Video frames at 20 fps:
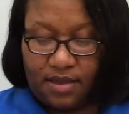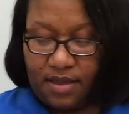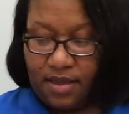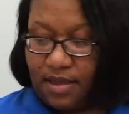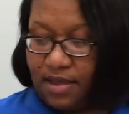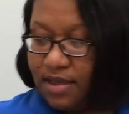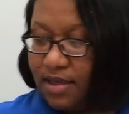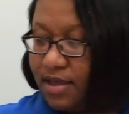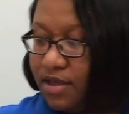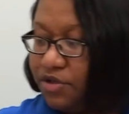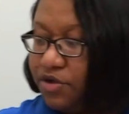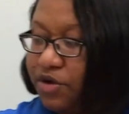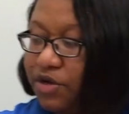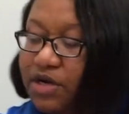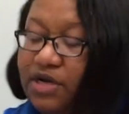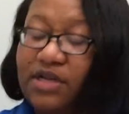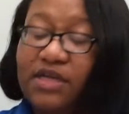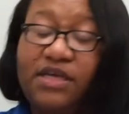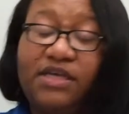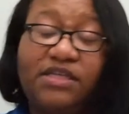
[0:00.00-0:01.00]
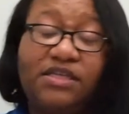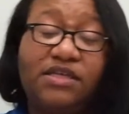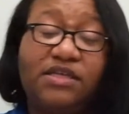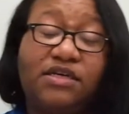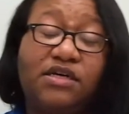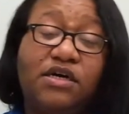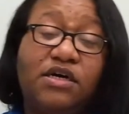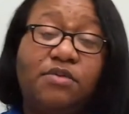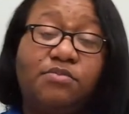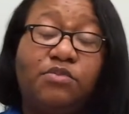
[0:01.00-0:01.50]
And you're gonna need
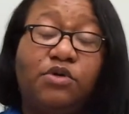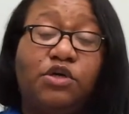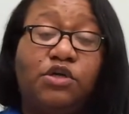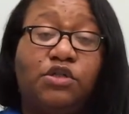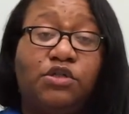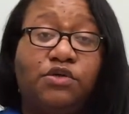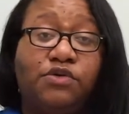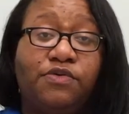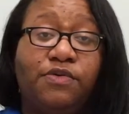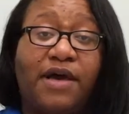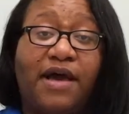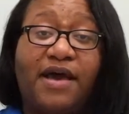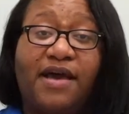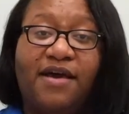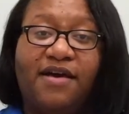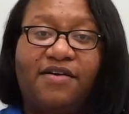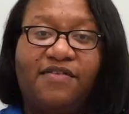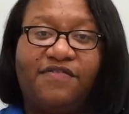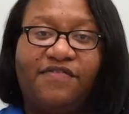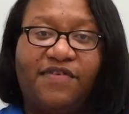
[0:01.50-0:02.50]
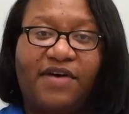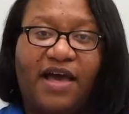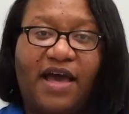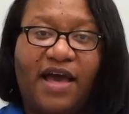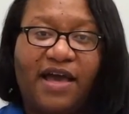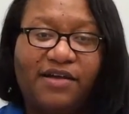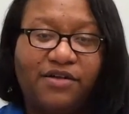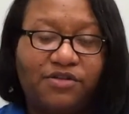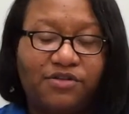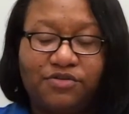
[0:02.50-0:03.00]
glue. I have
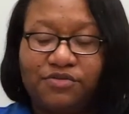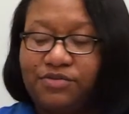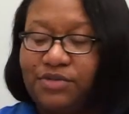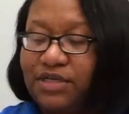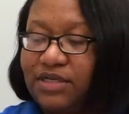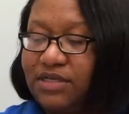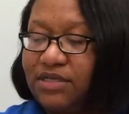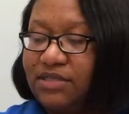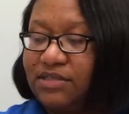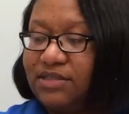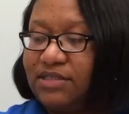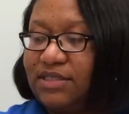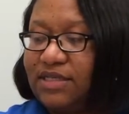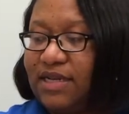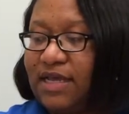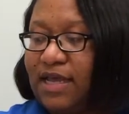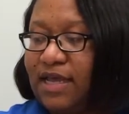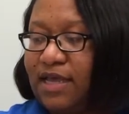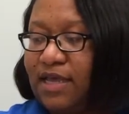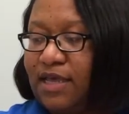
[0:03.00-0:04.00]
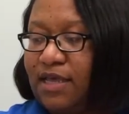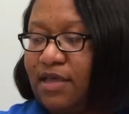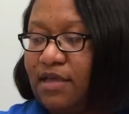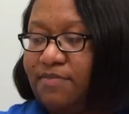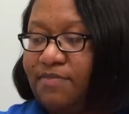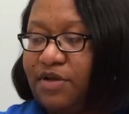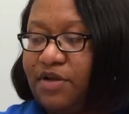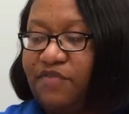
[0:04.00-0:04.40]
hot glue gun today, but